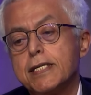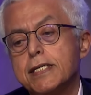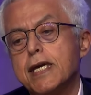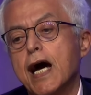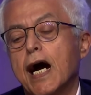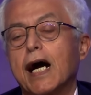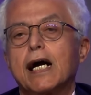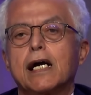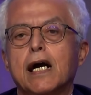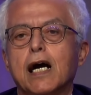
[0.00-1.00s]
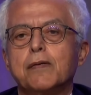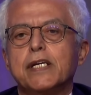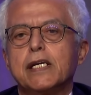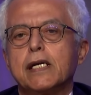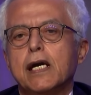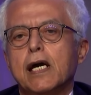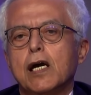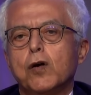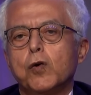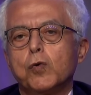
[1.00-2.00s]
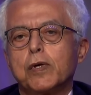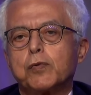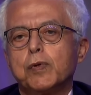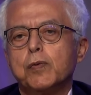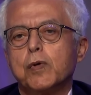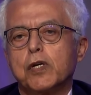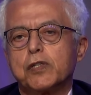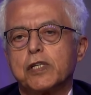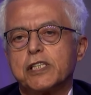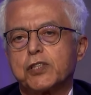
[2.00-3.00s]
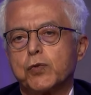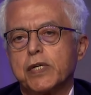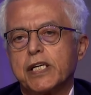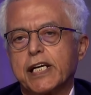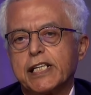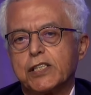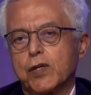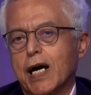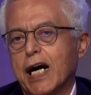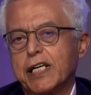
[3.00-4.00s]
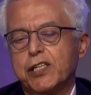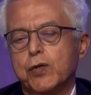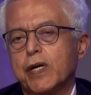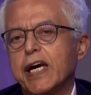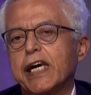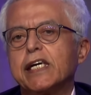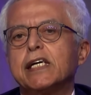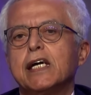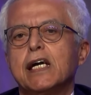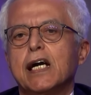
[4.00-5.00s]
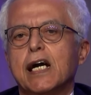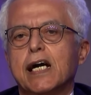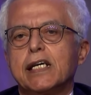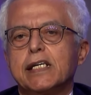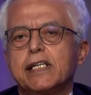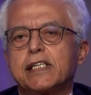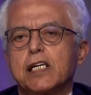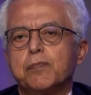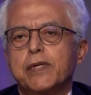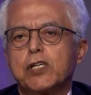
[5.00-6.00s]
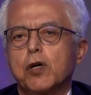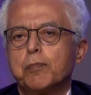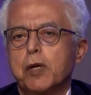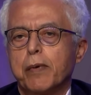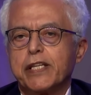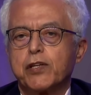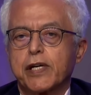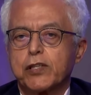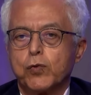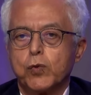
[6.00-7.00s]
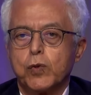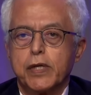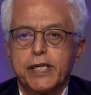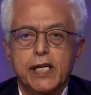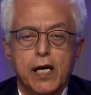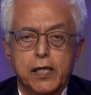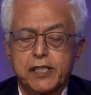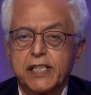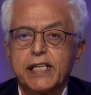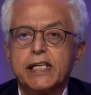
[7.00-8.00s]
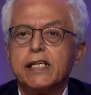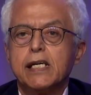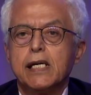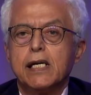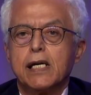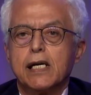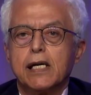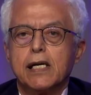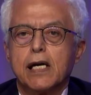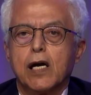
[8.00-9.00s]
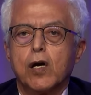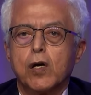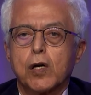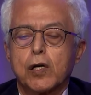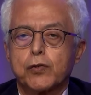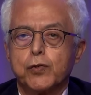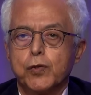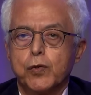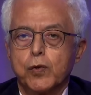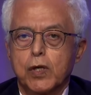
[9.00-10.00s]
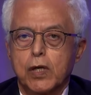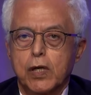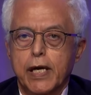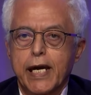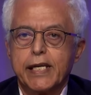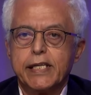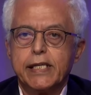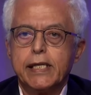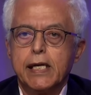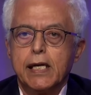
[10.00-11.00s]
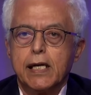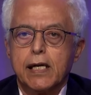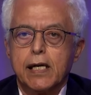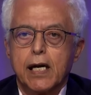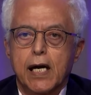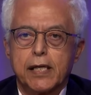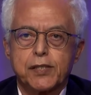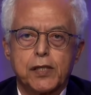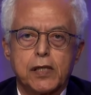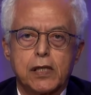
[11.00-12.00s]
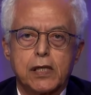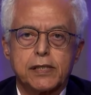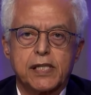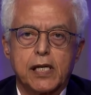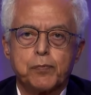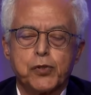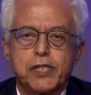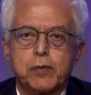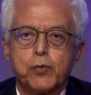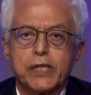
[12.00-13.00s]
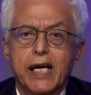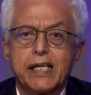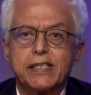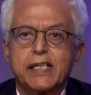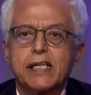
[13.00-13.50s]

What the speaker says: Yeah, I mean, all what we want is to increase the IDUA, and it can be complementary to ERT or to any other therapeutic modality.